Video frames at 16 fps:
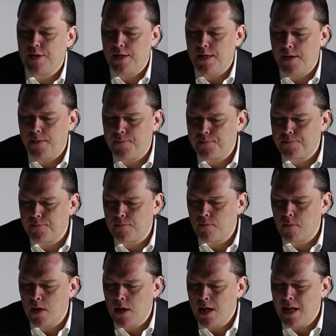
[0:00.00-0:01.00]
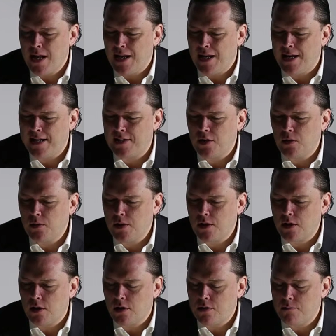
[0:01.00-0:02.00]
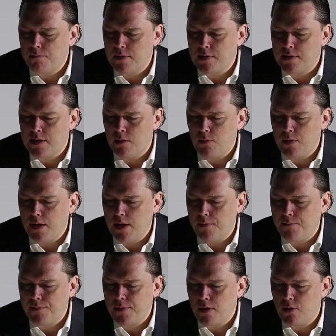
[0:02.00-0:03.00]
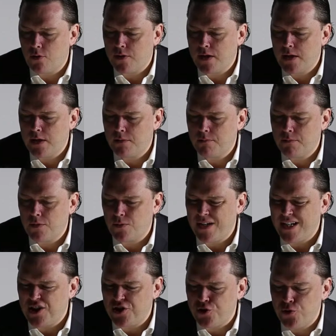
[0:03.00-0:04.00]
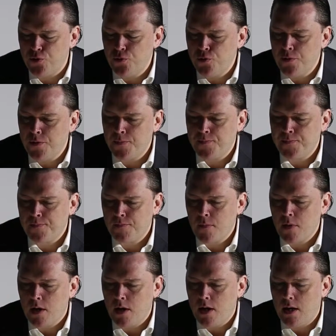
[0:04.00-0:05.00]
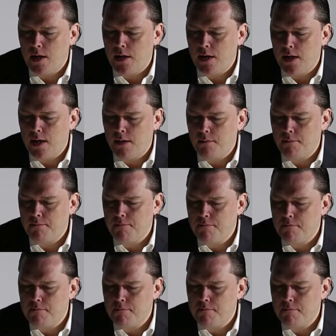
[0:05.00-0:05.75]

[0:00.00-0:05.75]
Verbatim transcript: um, light golden color, but still with a green, greenish hue and a